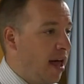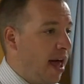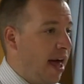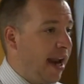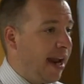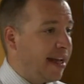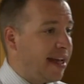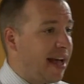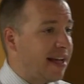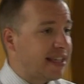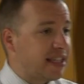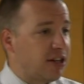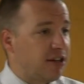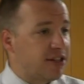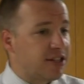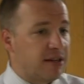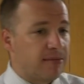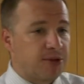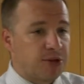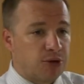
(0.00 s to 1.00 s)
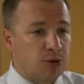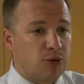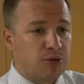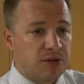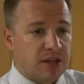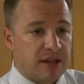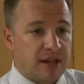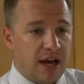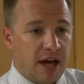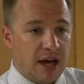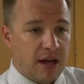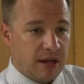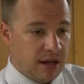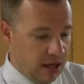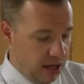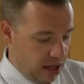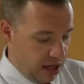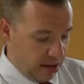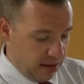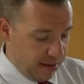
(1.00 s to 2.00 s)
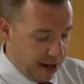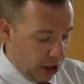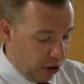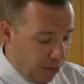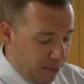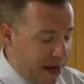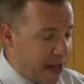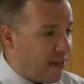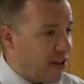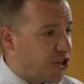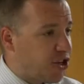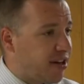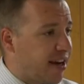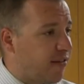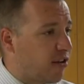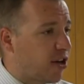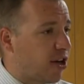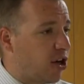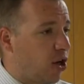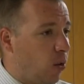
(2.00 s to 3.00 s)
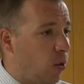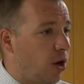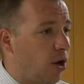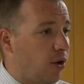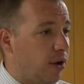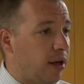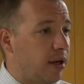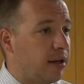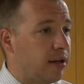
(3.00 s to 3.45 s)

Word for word: and I guess there's some truth in that. They don't mean that you're never going to worry.